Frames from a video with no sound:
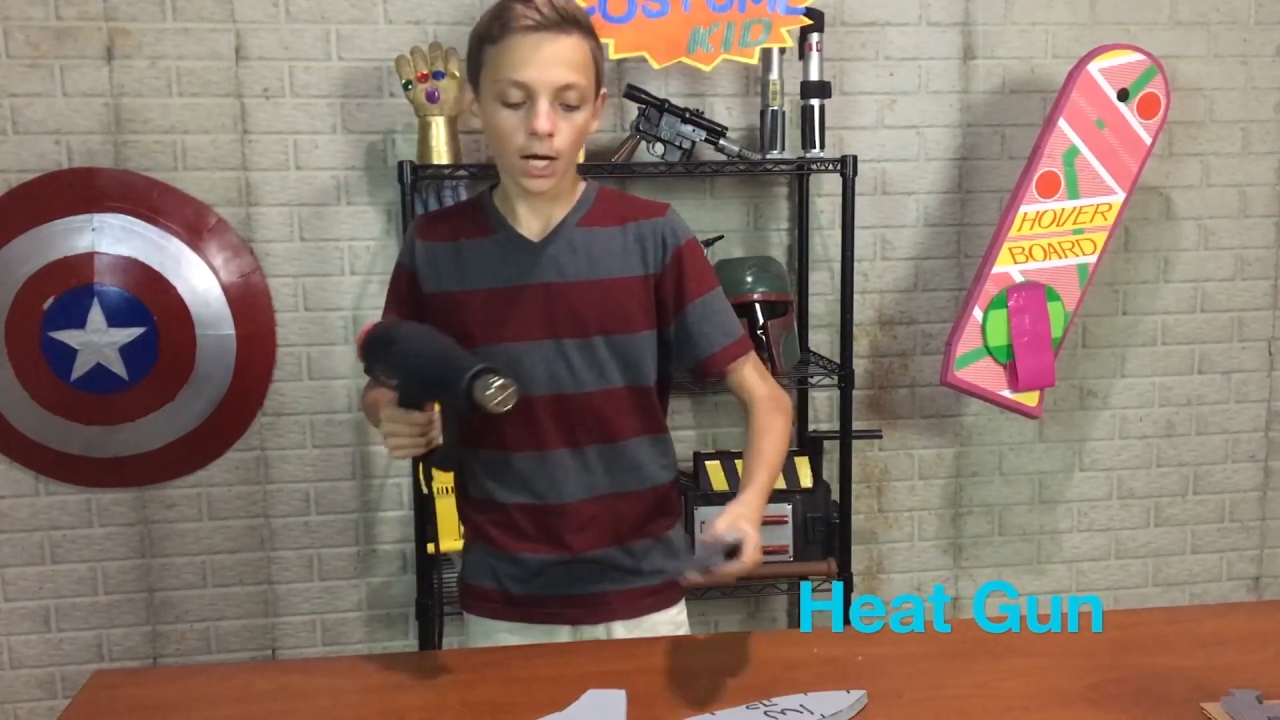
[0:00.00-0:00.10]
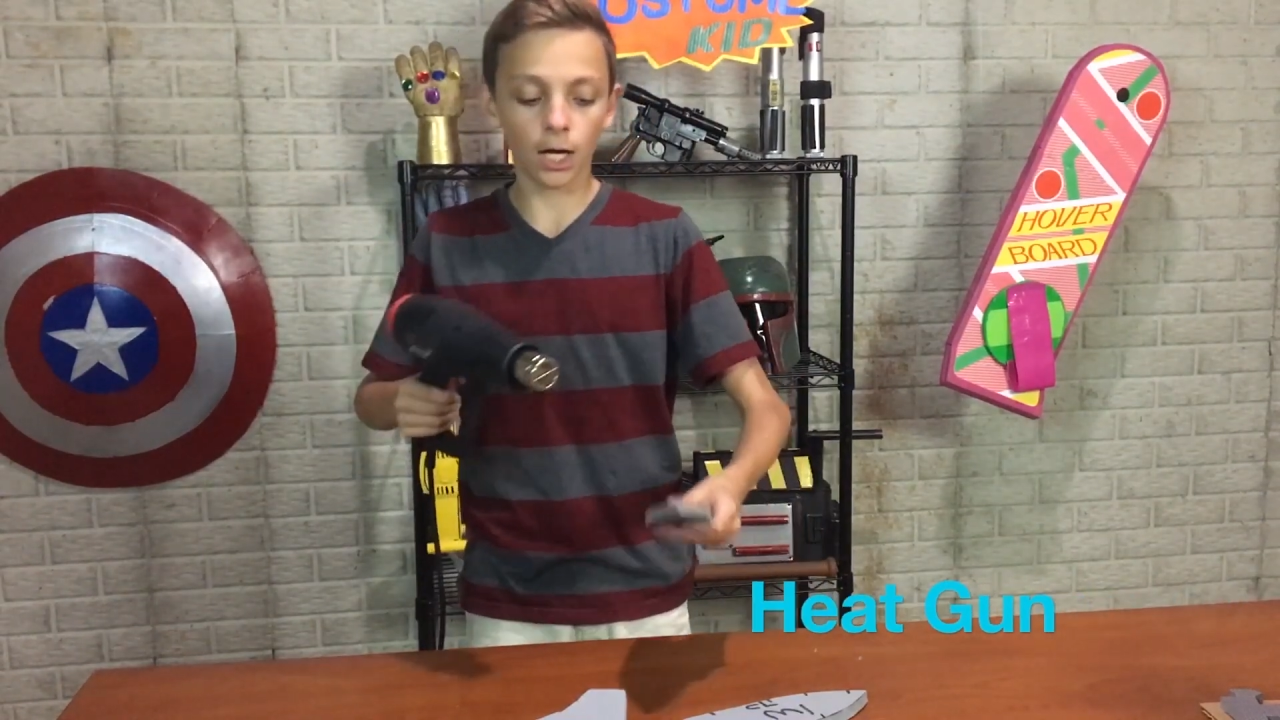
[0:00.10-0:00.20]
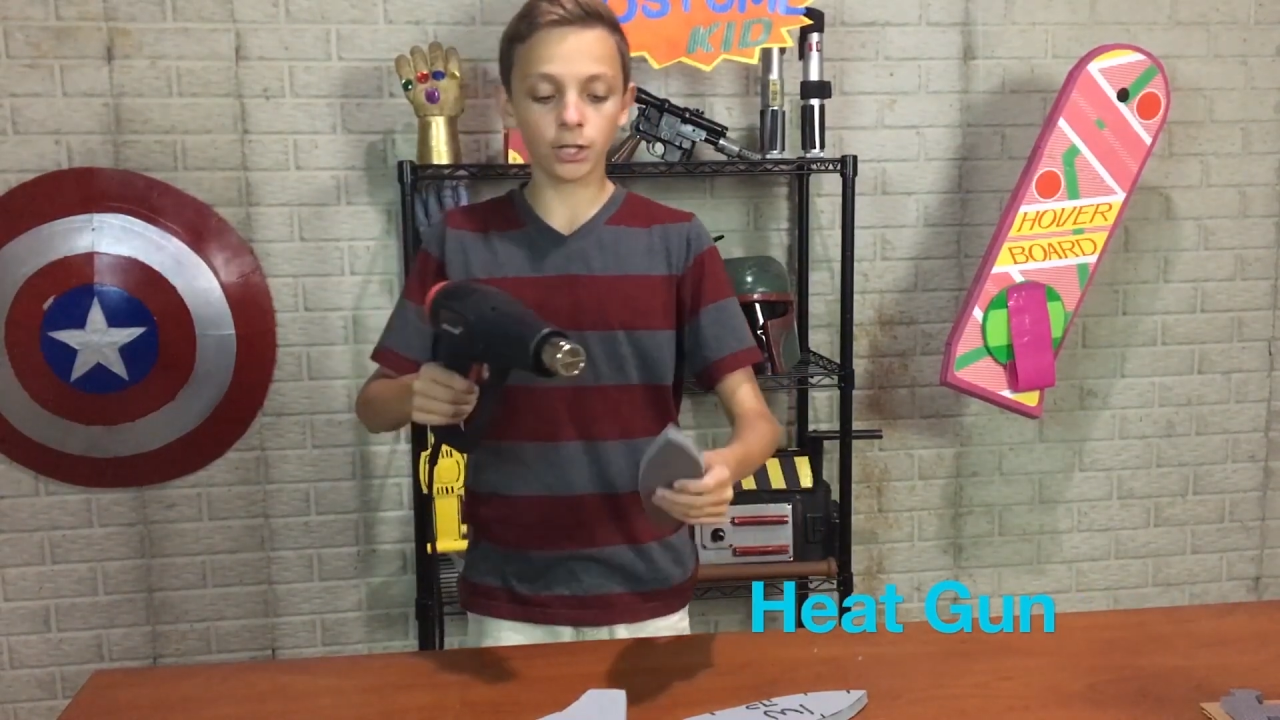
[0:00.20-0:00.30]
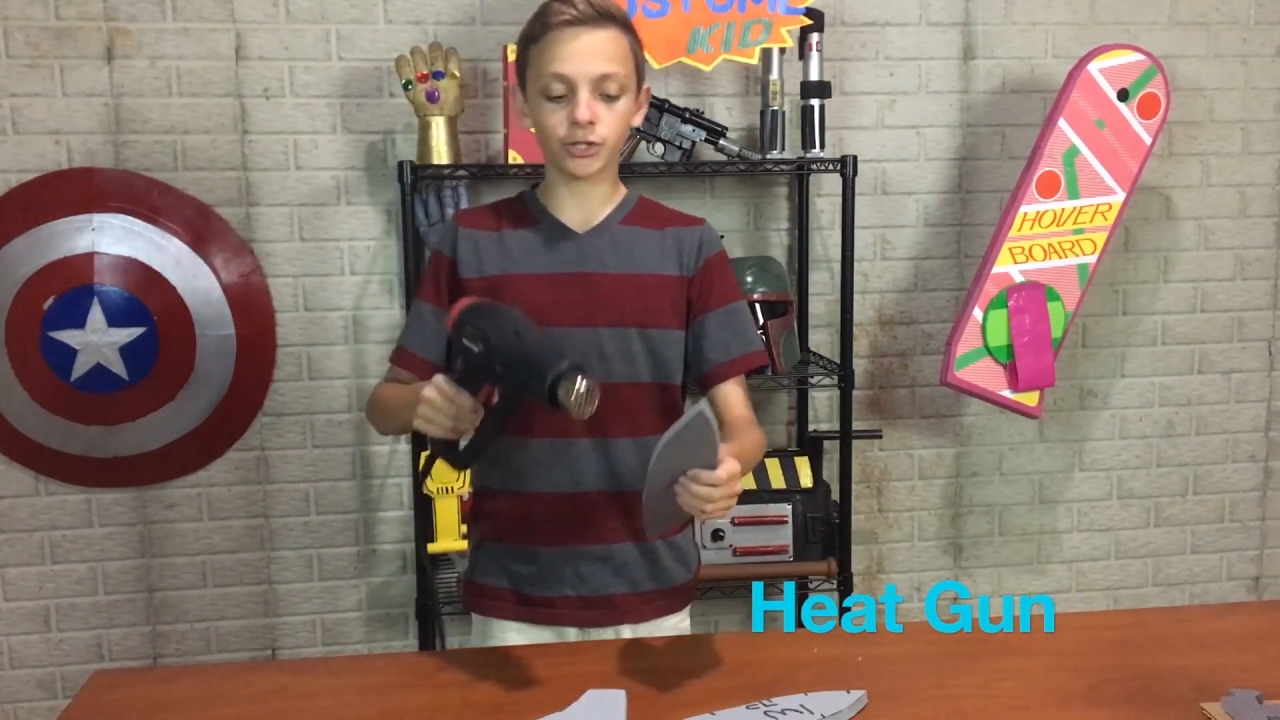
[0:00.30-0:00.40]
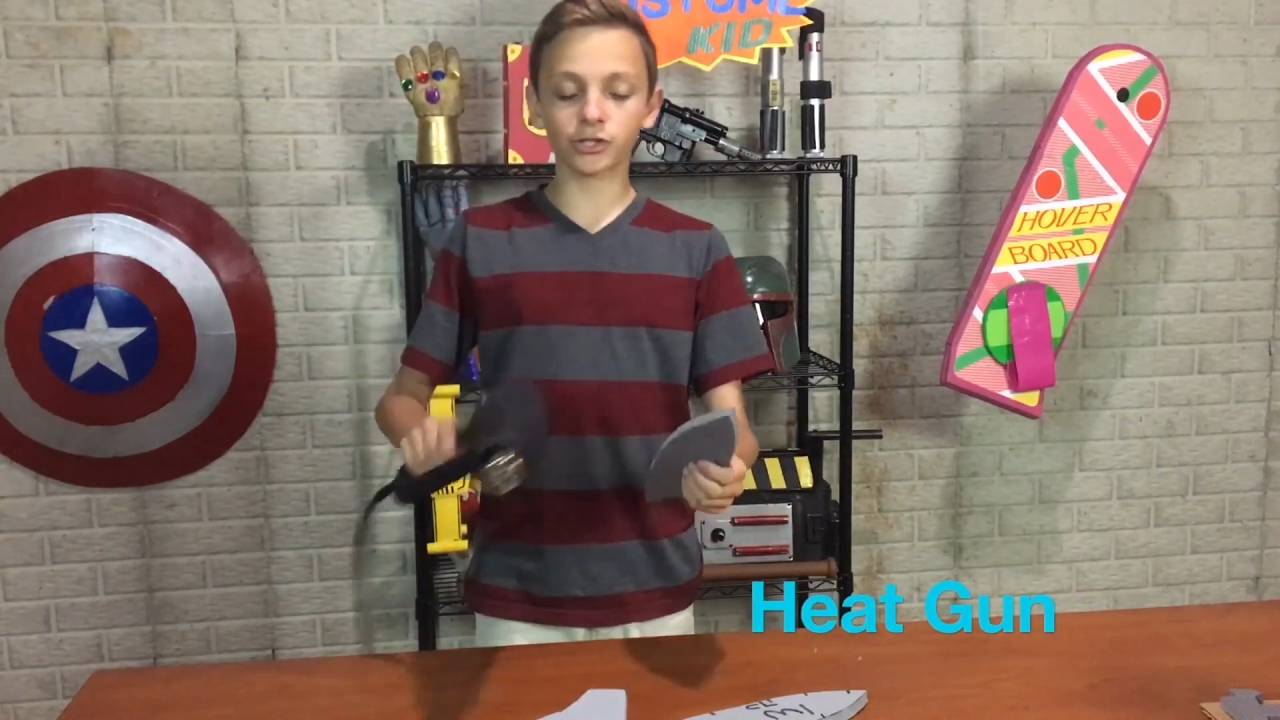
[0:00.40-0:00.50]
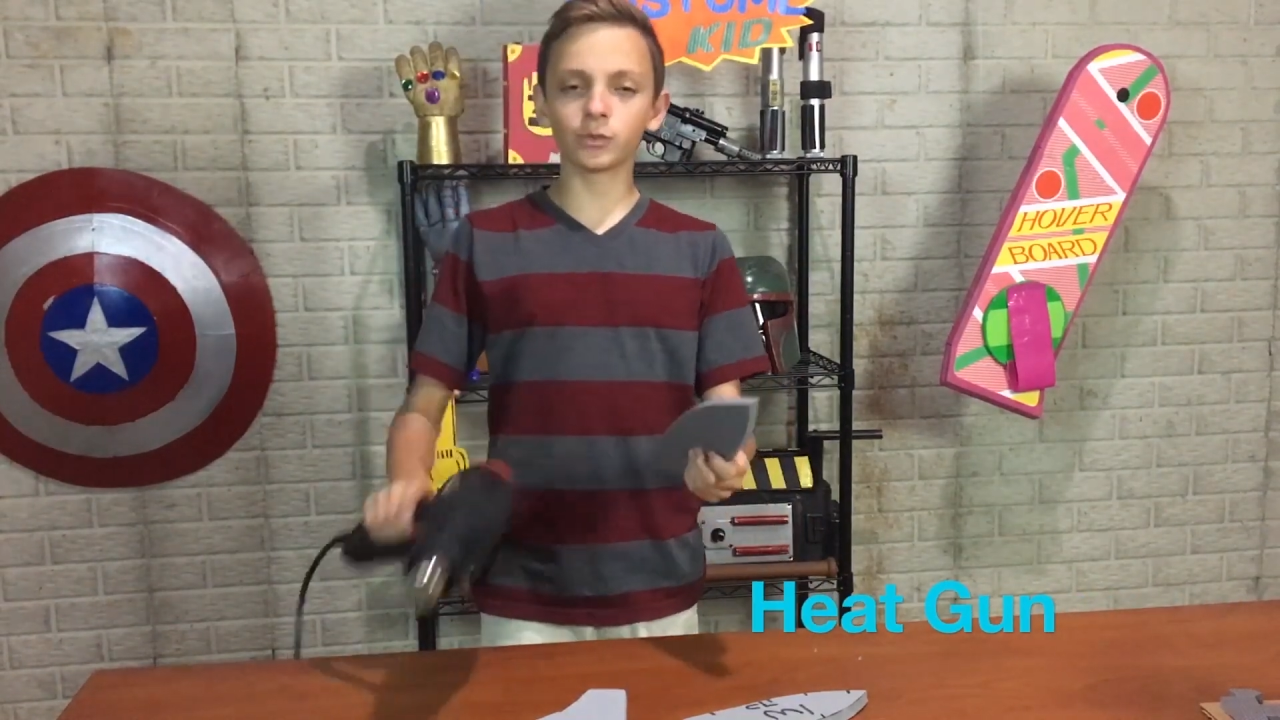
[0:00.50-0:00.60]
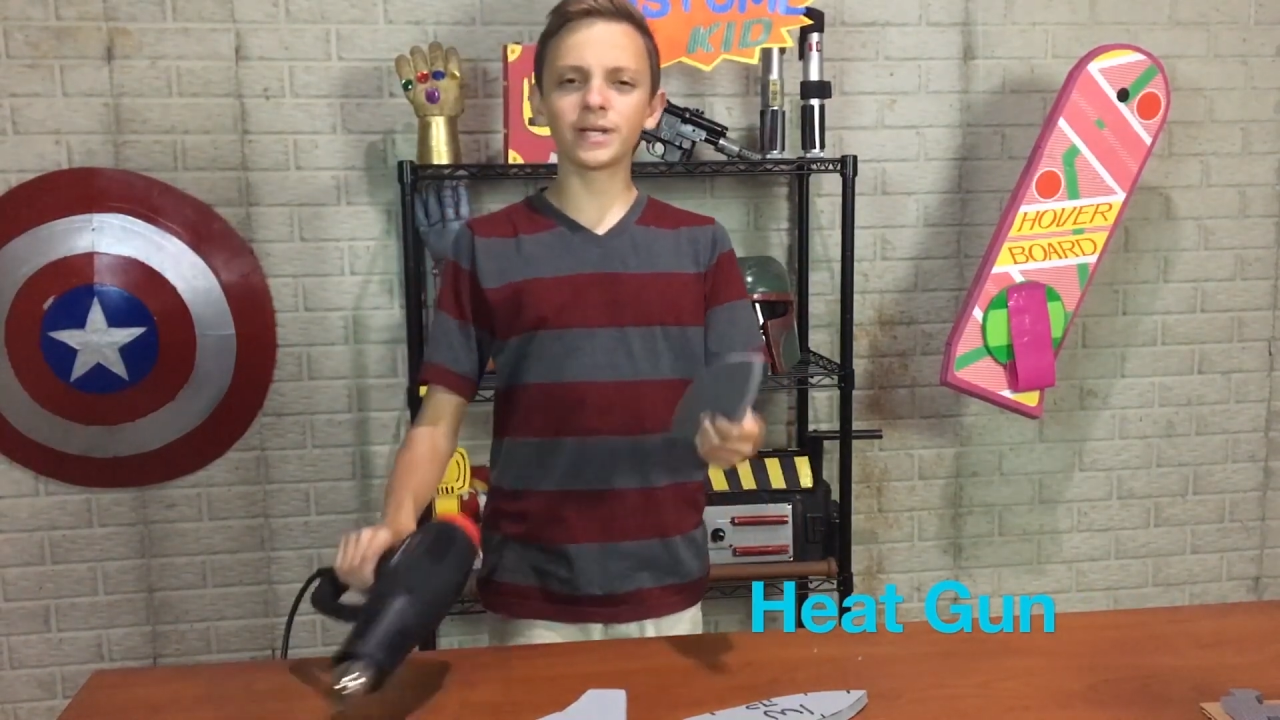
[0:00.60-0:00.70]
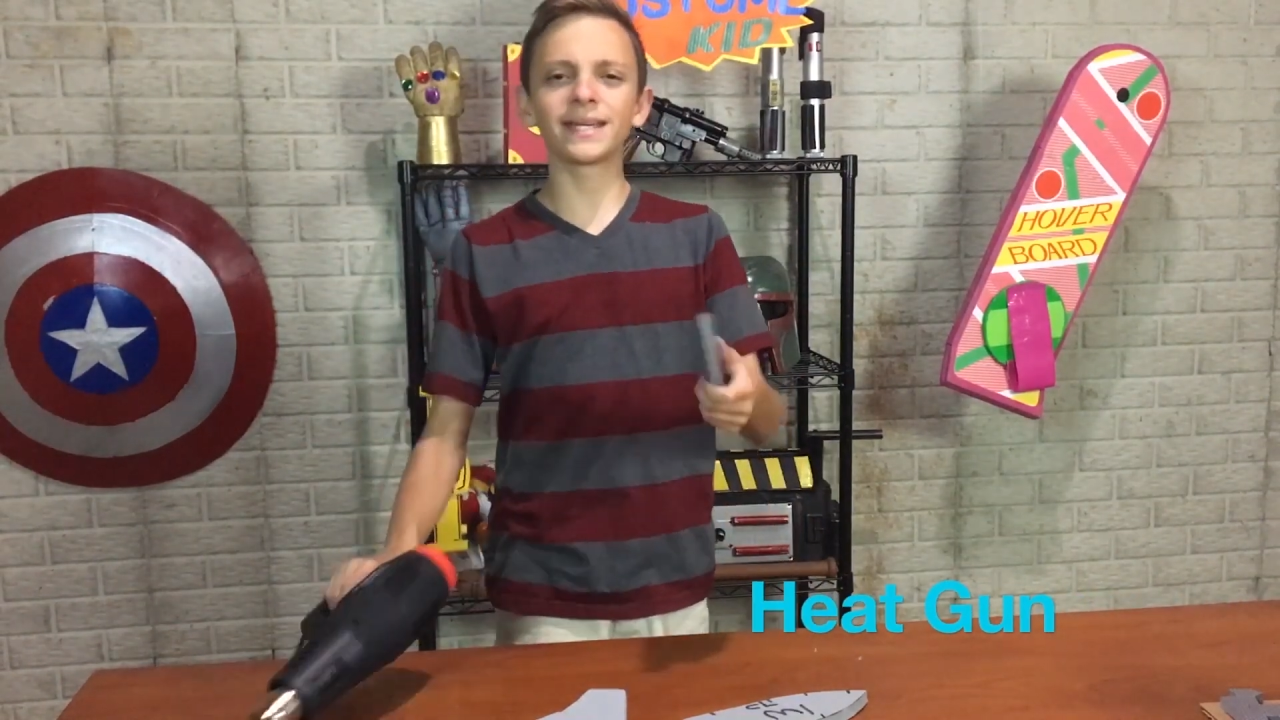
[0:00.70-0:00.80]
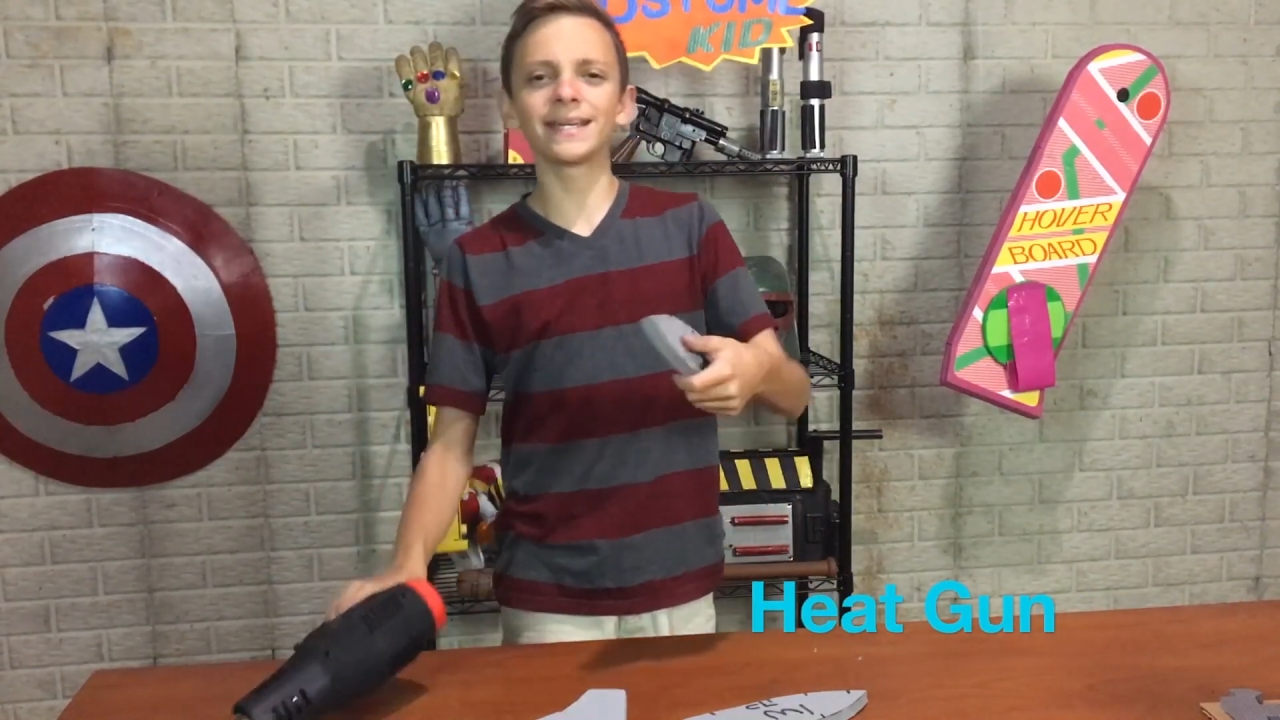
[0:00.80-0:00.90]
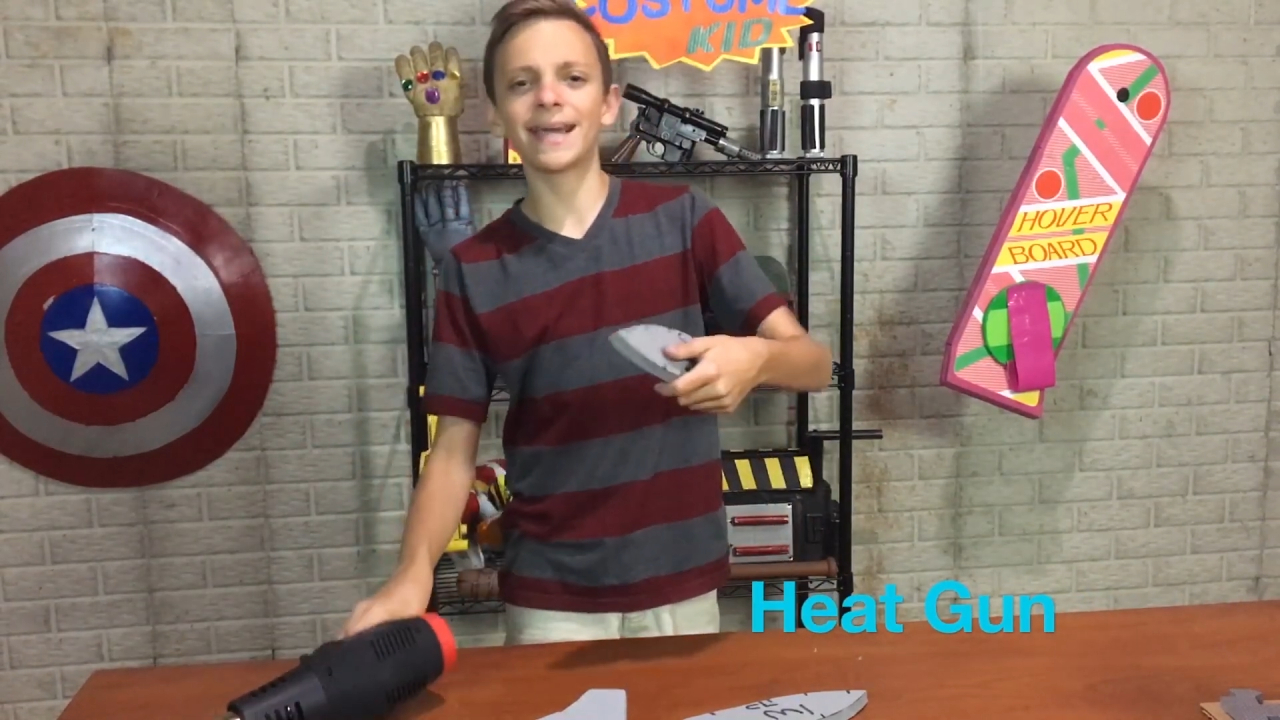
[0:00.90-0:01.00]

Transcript: uh, just so we can